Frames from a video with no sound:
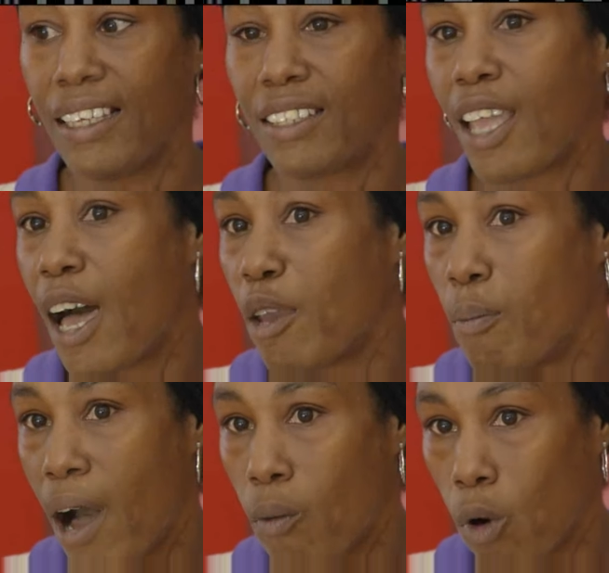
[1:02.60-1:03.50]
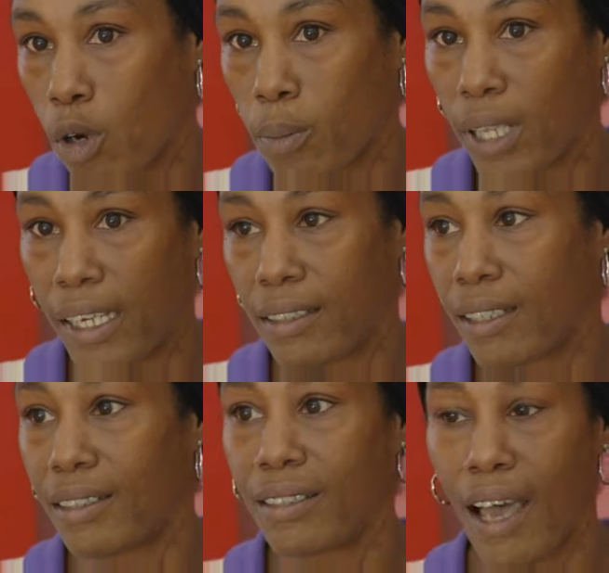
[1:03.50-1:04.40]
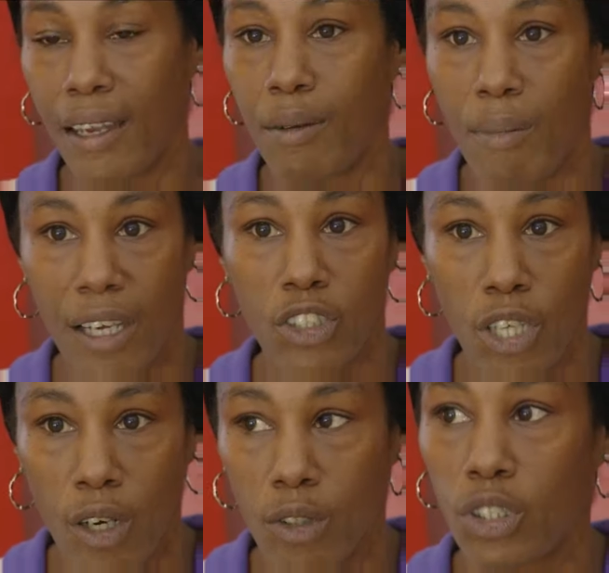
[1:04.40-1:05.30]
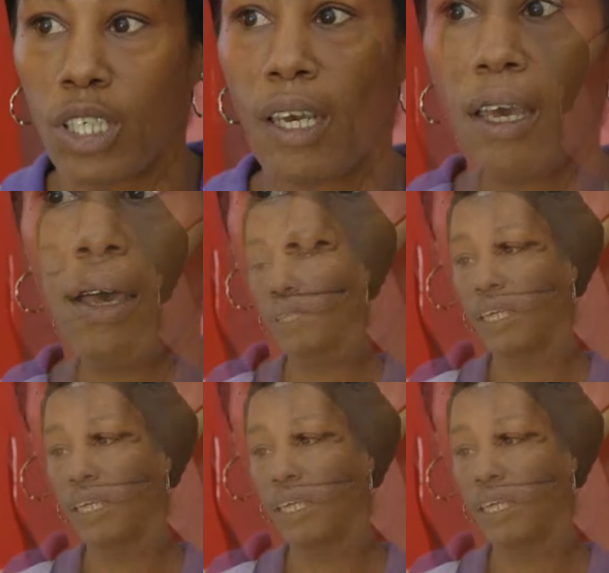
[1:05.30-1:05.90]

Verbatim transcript: and tried to do the same thing to her before killing himself.